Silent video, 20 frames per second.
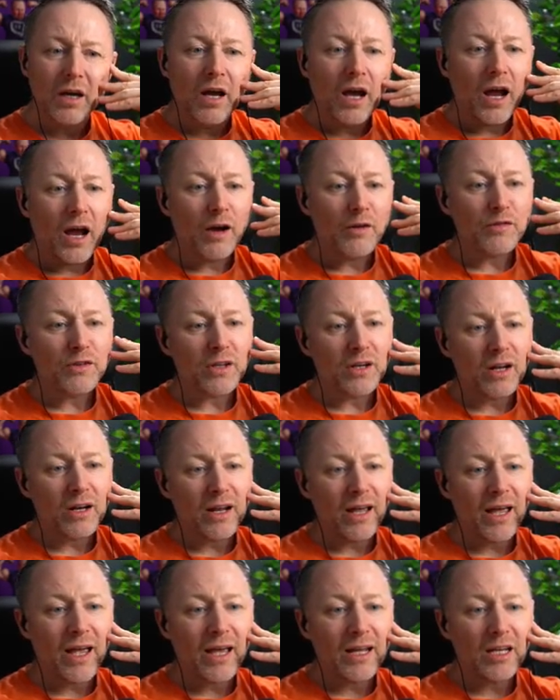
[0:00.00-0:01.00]
If there are
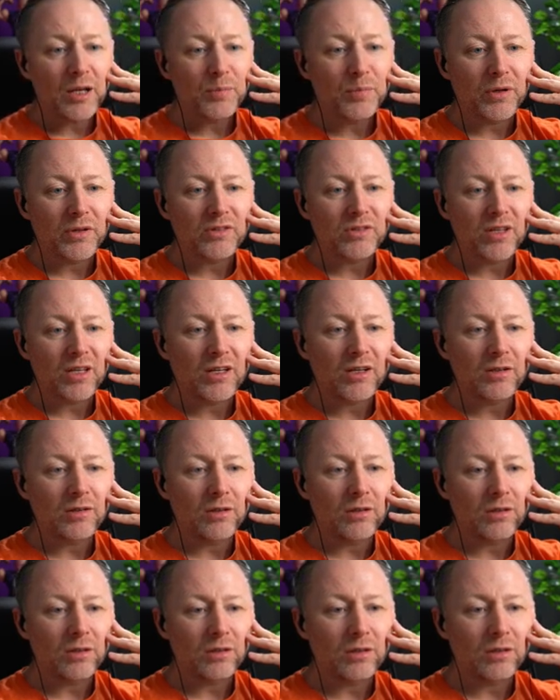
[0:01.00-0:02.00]
any
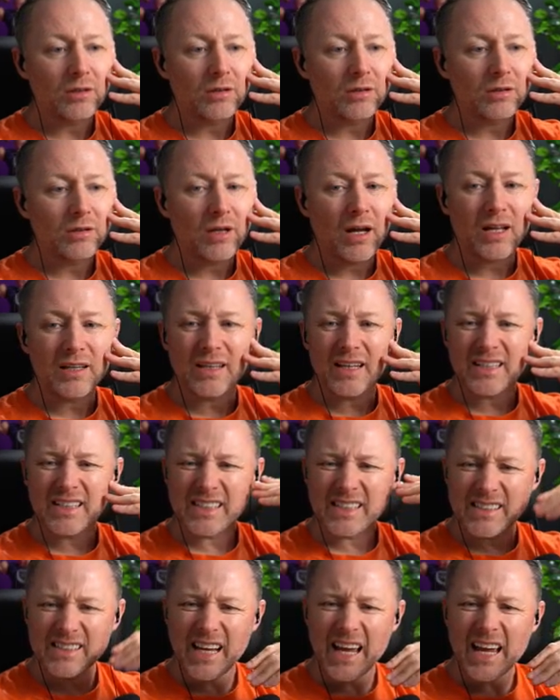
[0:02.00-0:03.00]
particular
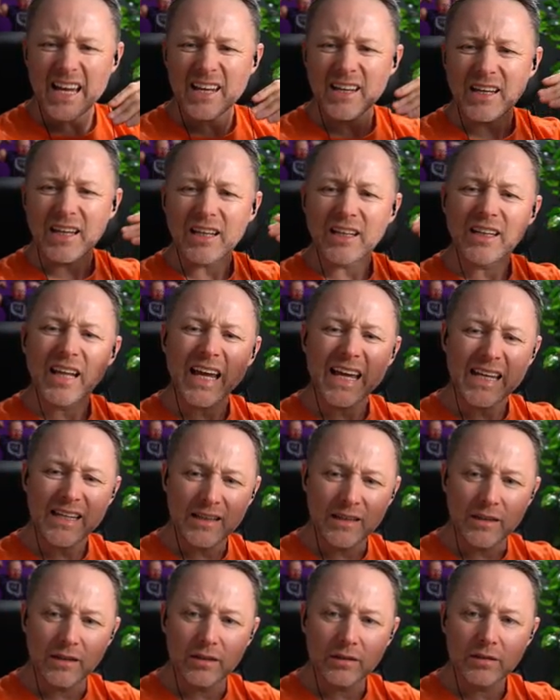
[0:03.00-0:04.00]
sick
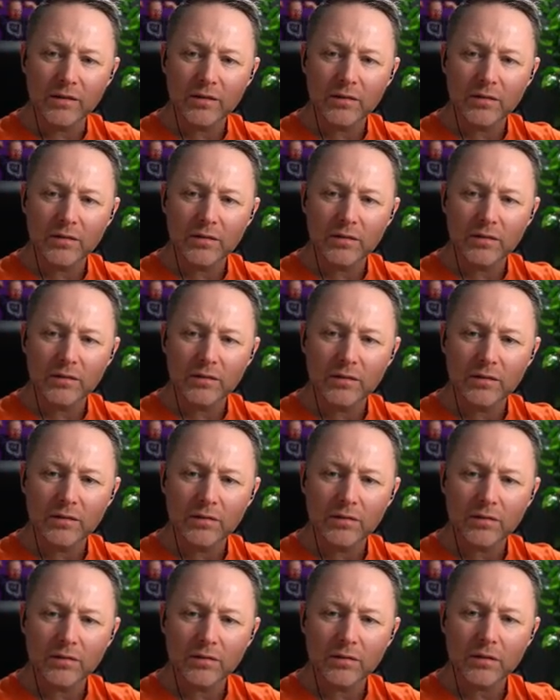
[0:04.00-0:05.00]
line,
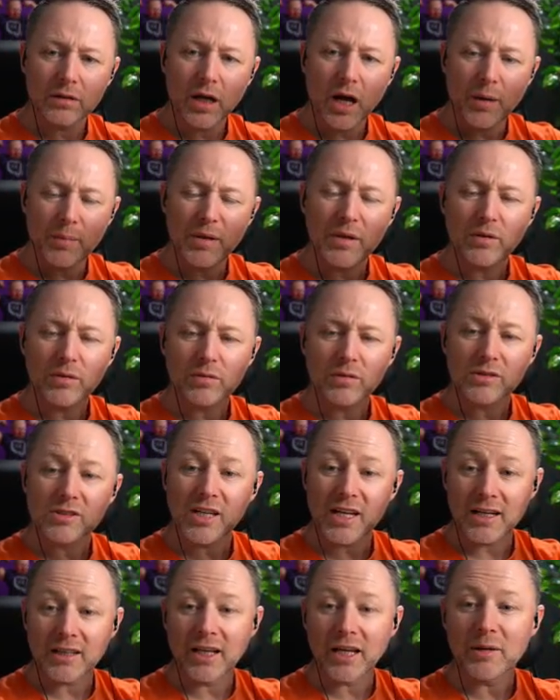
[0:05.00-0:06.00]
I mean,
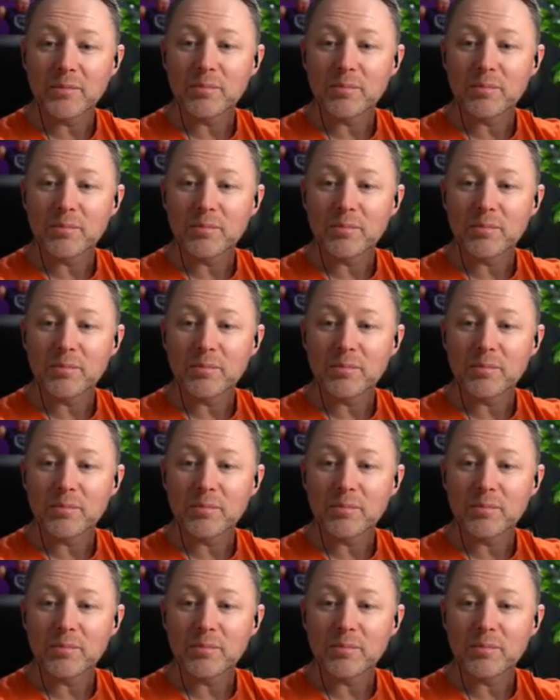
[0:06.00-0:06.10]
sick line,